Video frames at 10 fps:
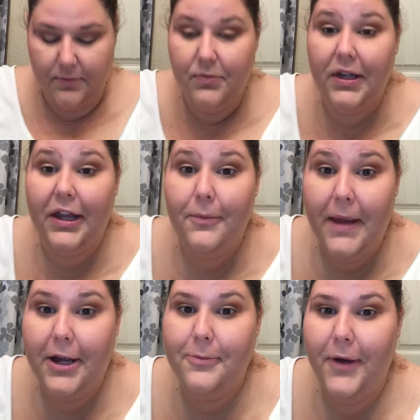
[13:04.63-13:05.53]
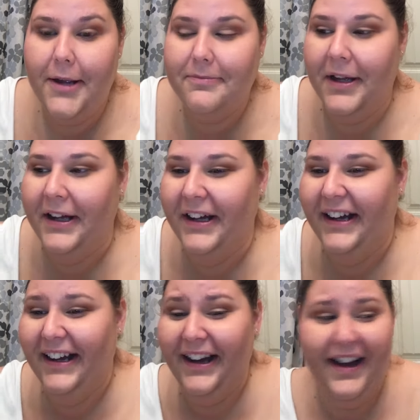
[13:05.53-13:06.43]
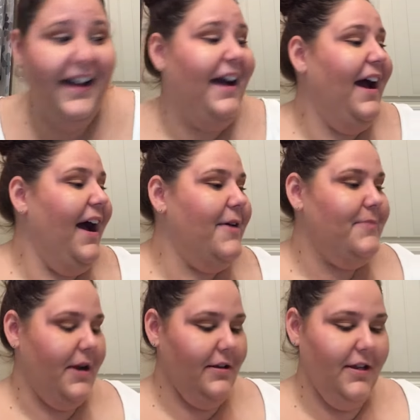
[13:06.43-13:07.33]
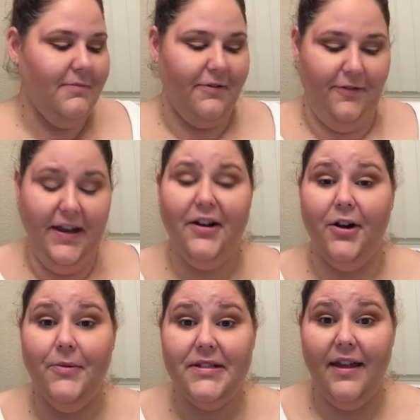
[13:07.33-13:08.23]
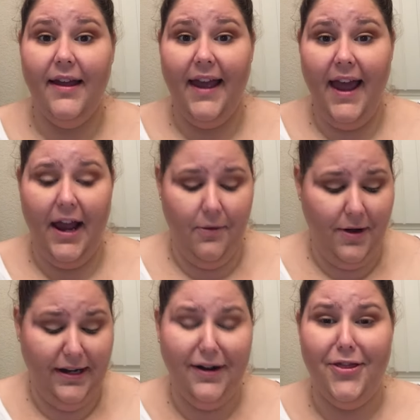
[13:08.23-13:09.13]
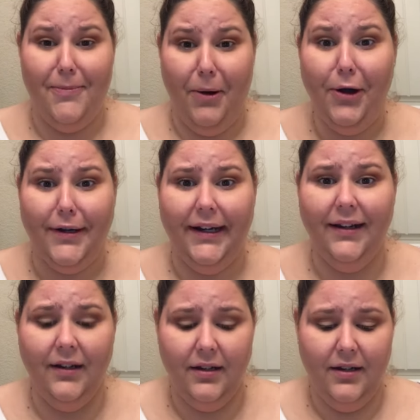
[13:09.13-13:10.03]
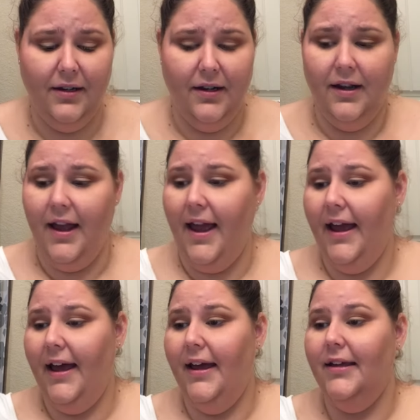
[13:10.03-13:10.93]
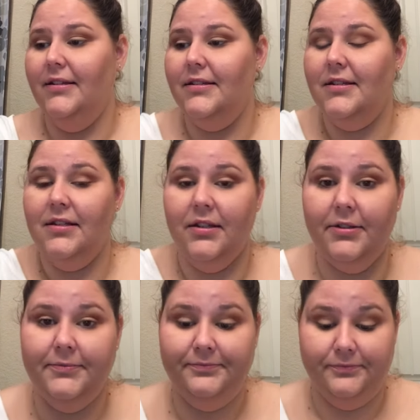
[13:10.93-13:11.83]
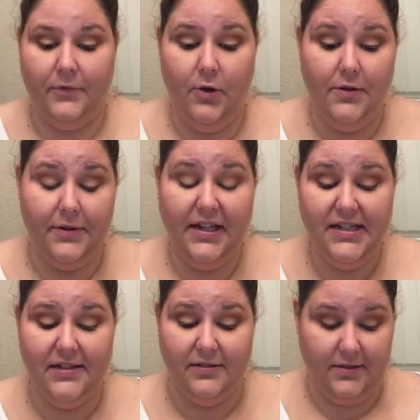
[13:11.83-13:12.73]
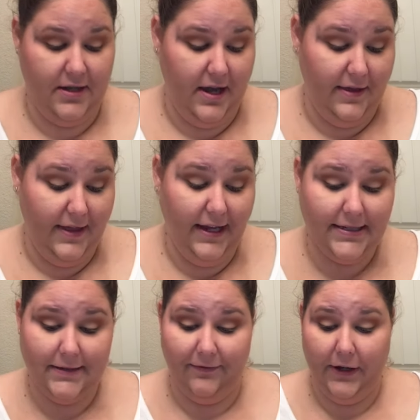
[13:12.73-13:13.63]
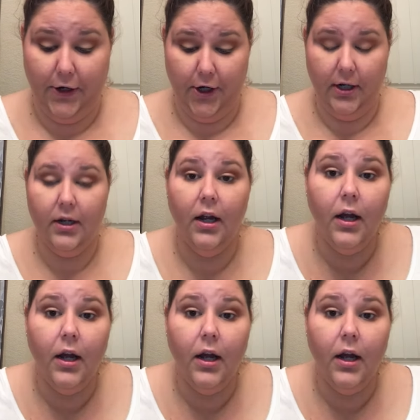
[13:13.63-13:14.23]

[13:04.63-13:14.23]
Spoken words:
Let me get a makeup wipe. Apparently my finger was like, hey, I want in on the party. And, well, they did. Thanks, finger.